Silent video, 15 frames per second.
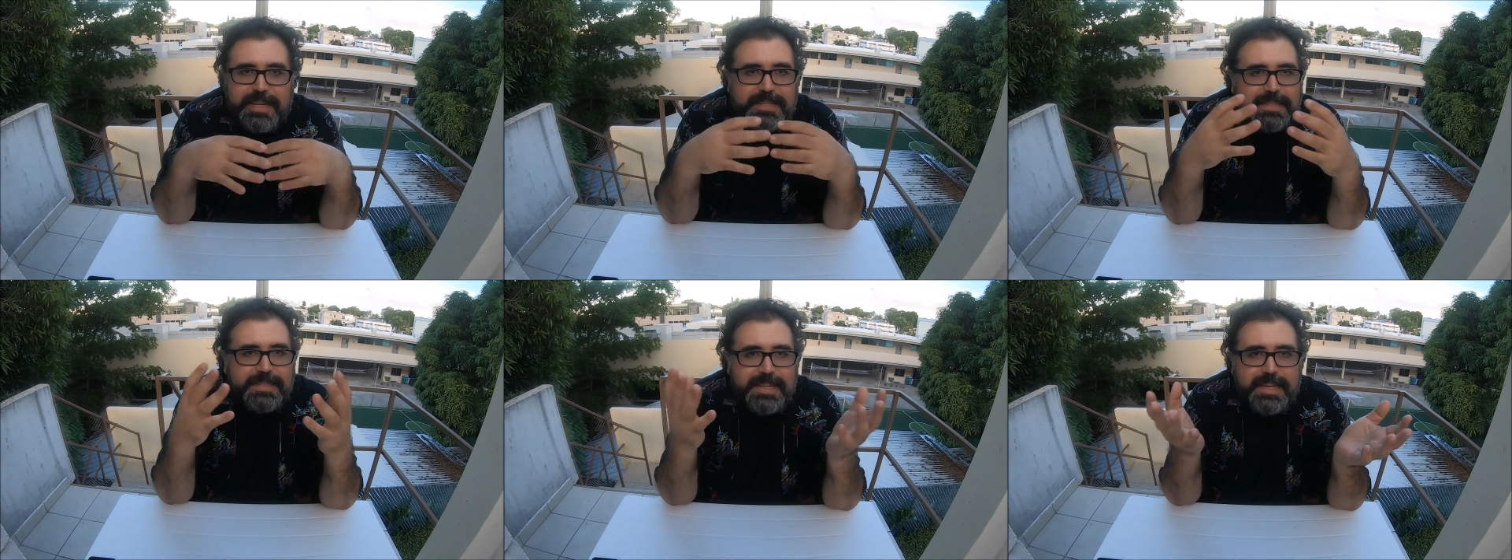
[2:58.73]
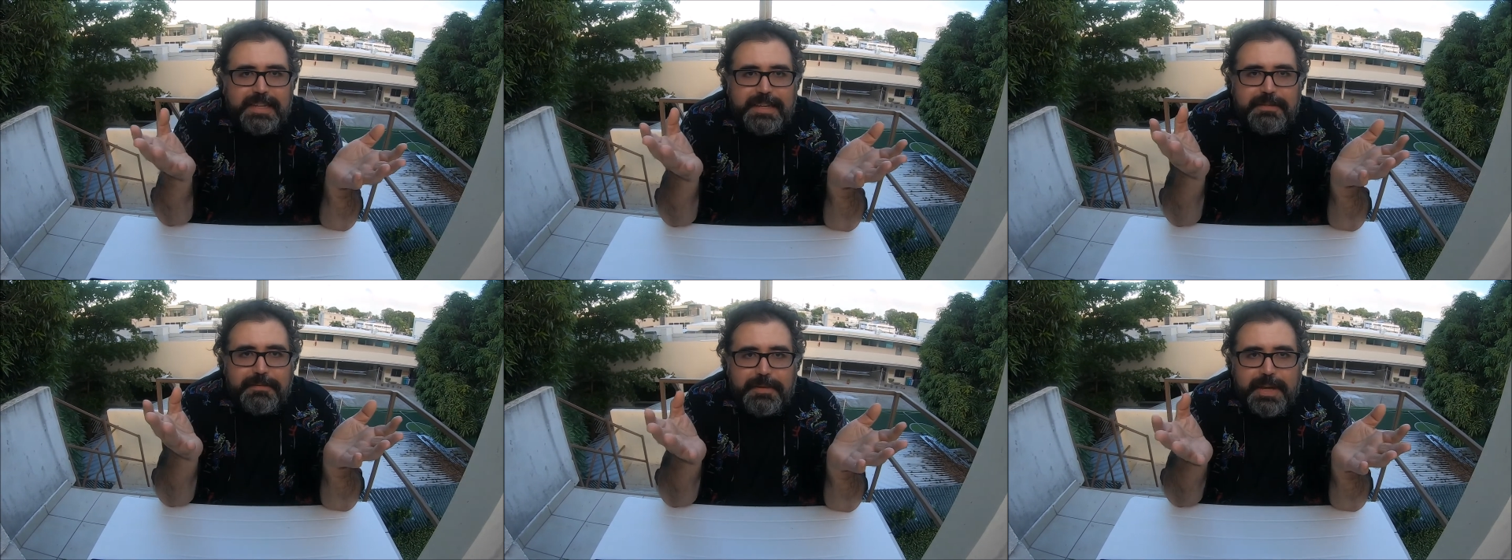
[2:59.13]
It's
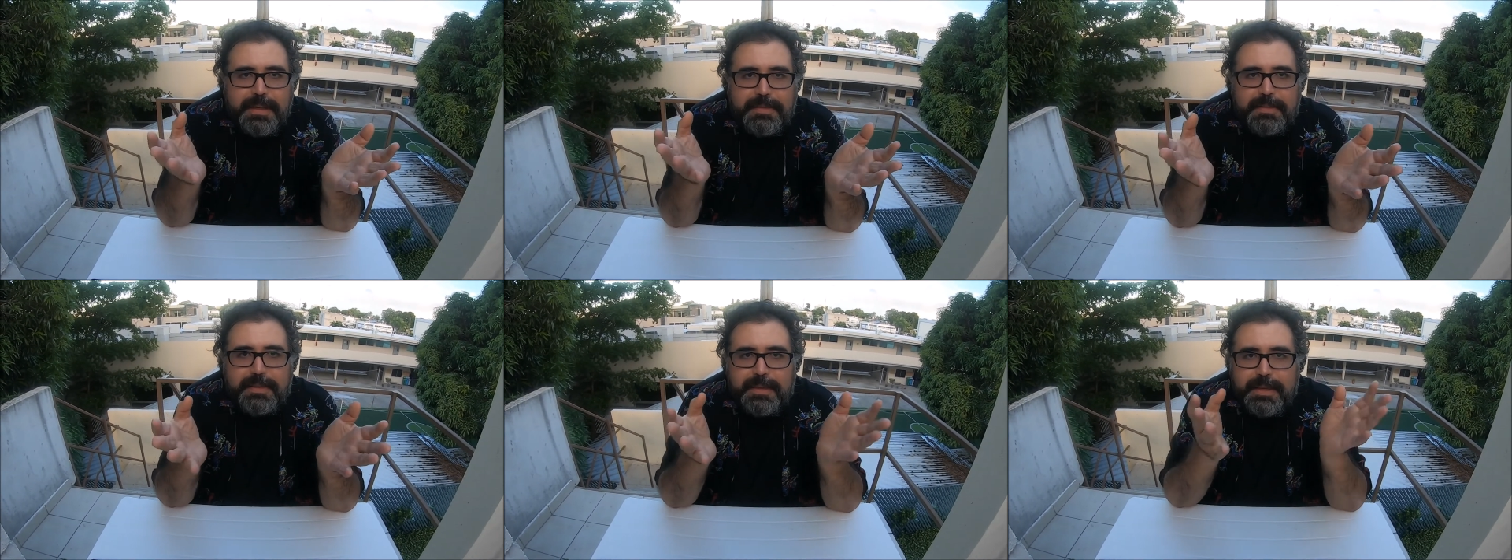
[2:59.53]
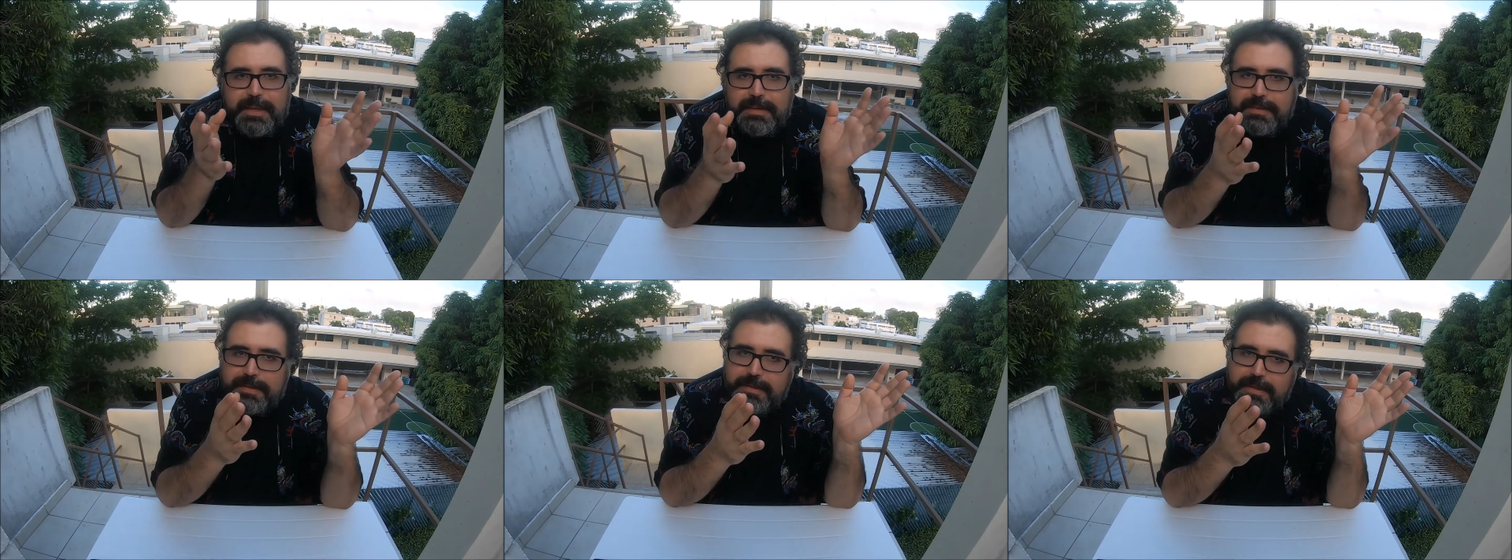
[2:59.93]
dealing with,
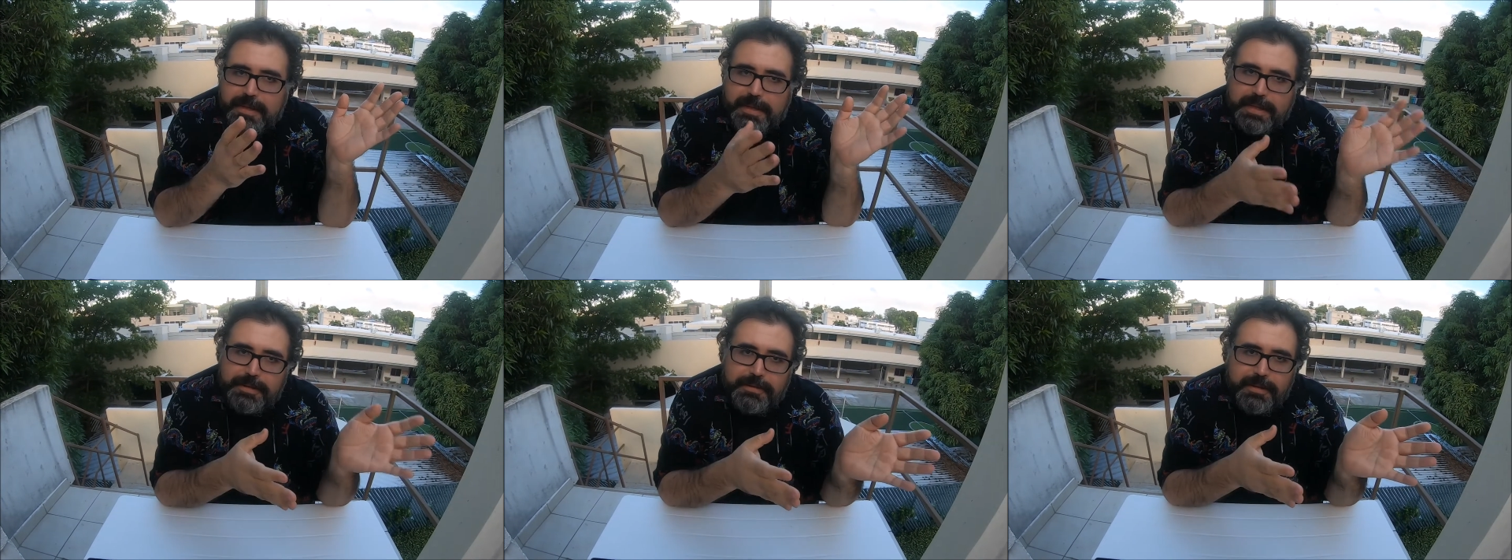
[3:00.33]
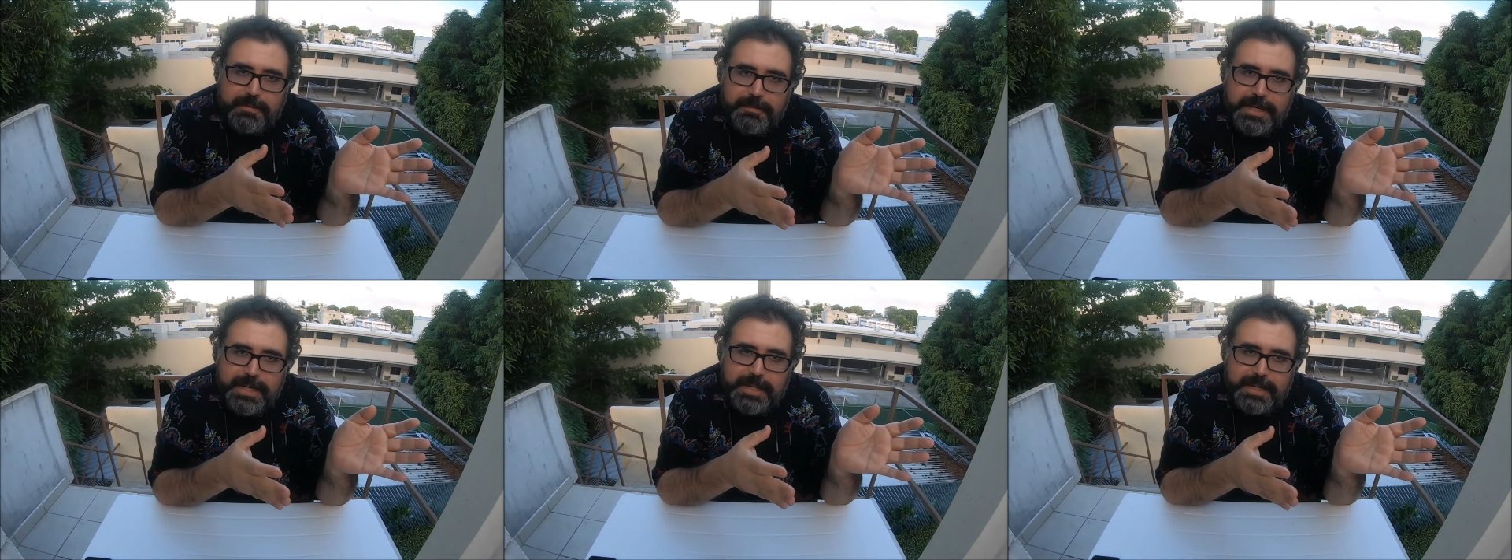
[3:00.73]
it's the literal
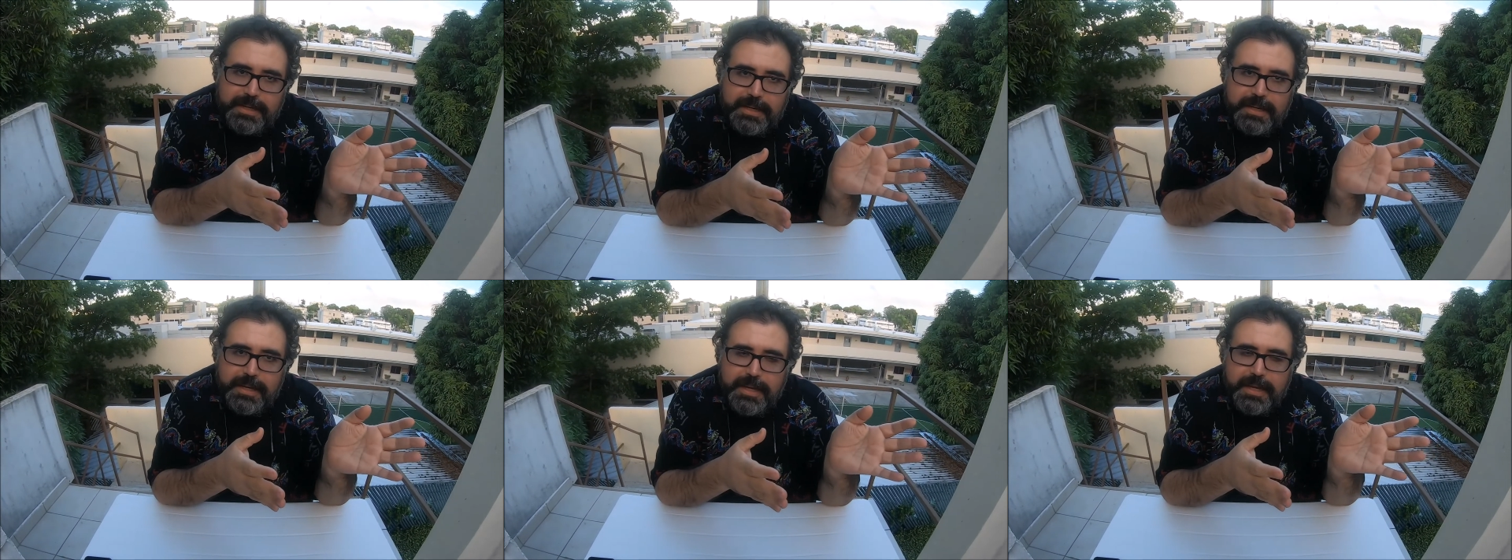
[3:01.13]
meaning